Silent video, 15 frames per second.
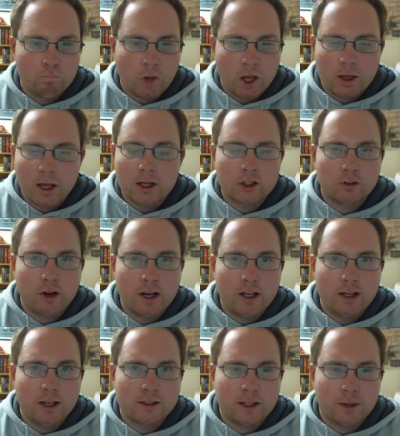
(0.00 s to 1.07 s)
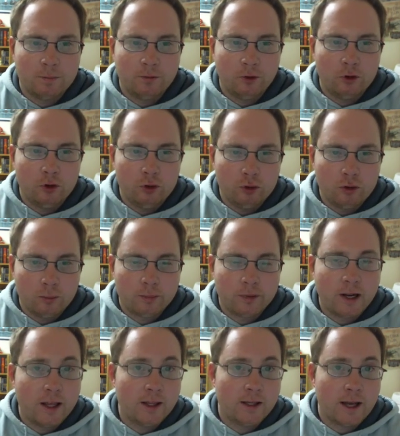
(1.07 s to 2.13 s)
That's great, except for you can
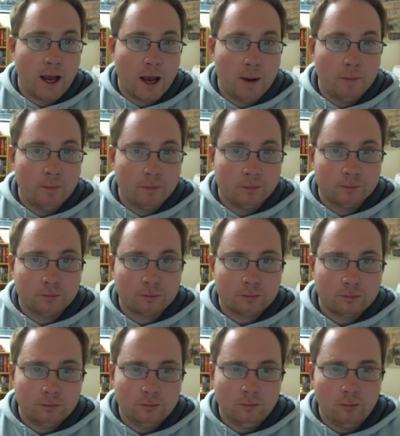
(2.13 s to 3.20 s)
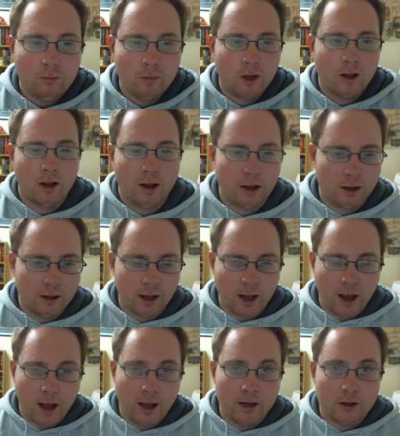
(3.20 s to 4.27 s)
play the game
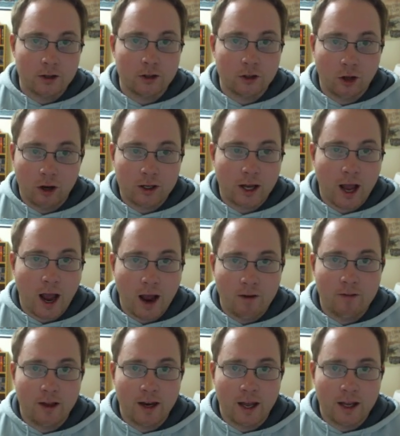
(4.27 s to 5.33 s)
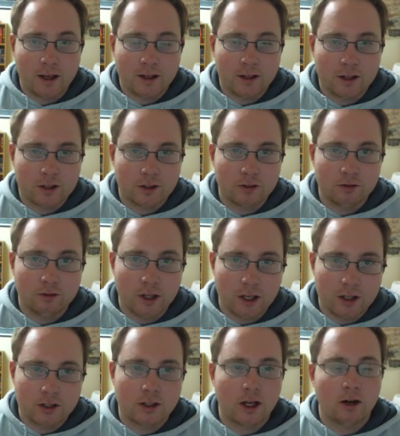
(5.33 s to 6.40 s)
and not have that end condition
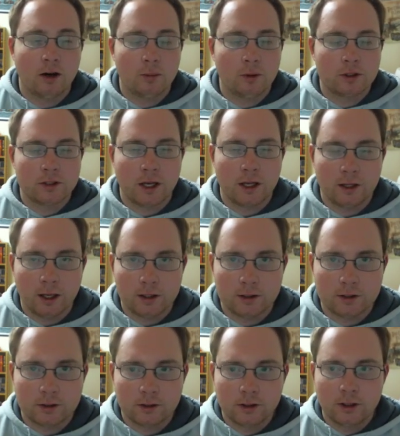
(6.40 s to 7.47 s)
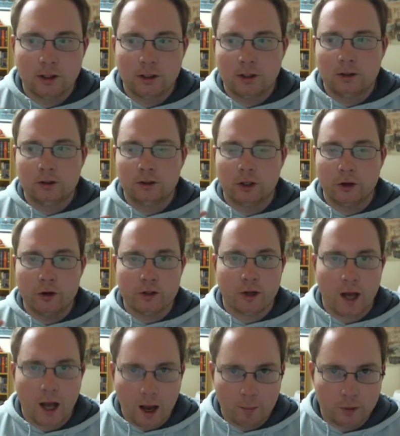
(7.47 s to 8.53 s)
reached. Now, I'm not saying that's going to
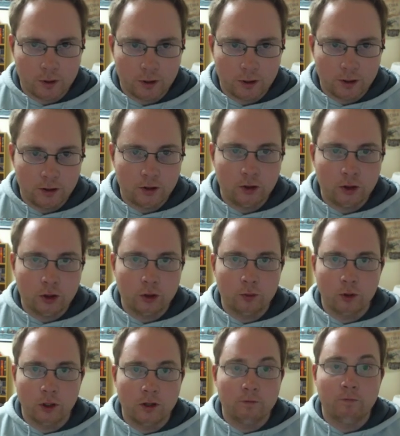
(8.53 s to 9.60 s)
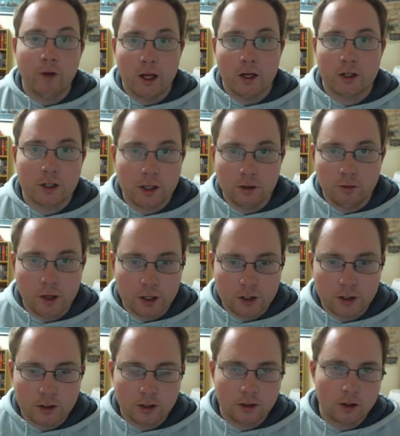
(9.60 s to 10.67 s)
happen. You will eventually reach
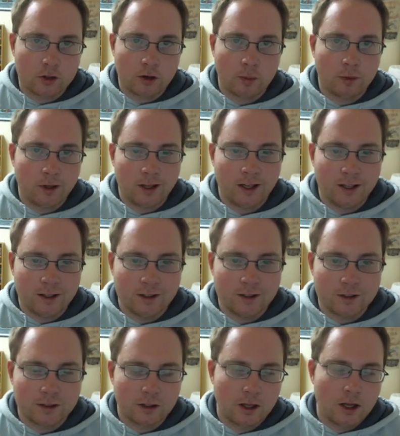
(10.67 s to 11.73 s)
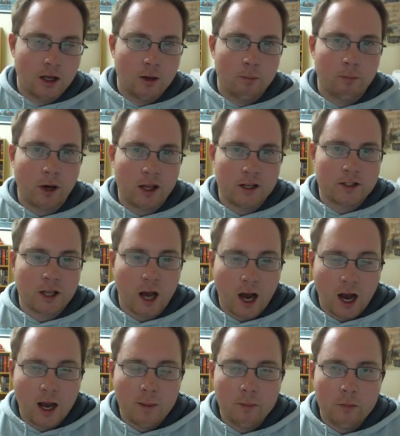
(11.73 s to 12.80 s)
it. The trouble is, by the
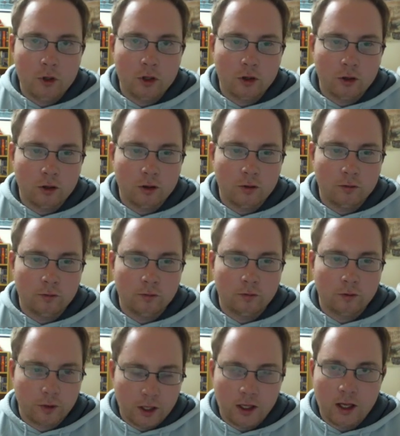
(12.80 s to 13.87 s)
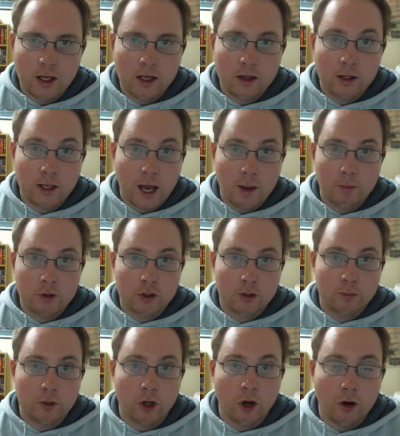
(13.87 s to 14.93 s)
time you're thinking the game should
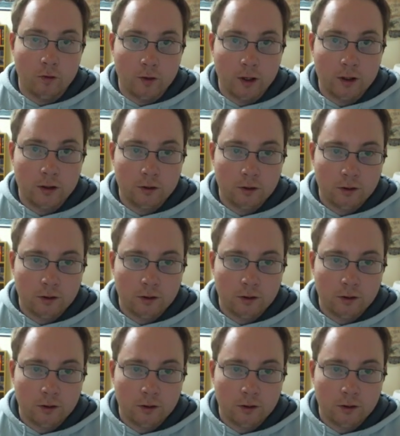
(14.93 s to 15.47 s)
be over,